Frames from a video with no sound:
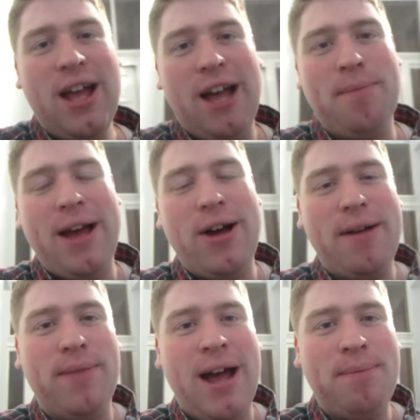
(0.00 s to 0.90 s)
and my
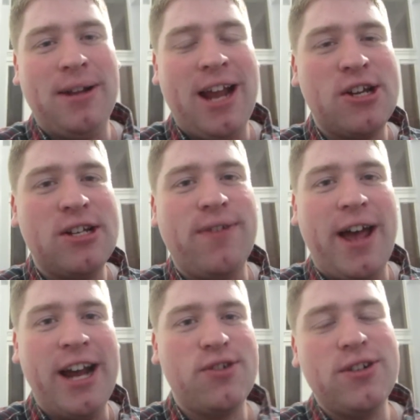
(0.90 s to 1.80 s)
my applications for
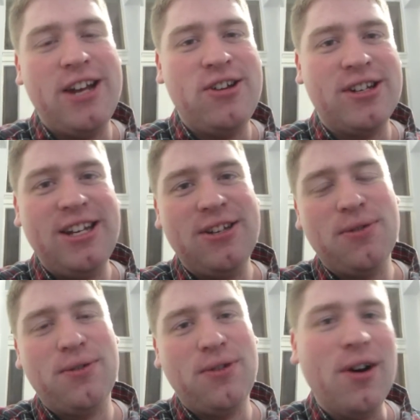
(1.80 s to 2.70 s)
extras agencies are
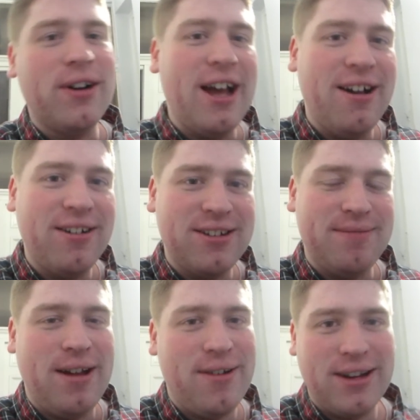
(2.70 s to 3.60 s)
all wrong now because
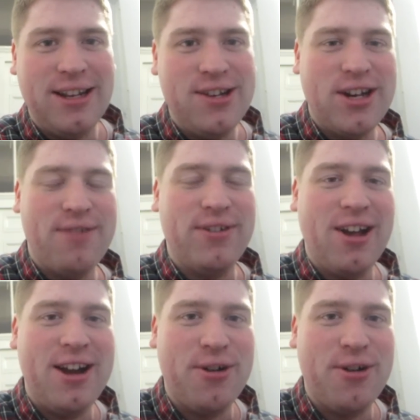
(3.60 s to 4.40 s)
I'm now a clean shaven guy,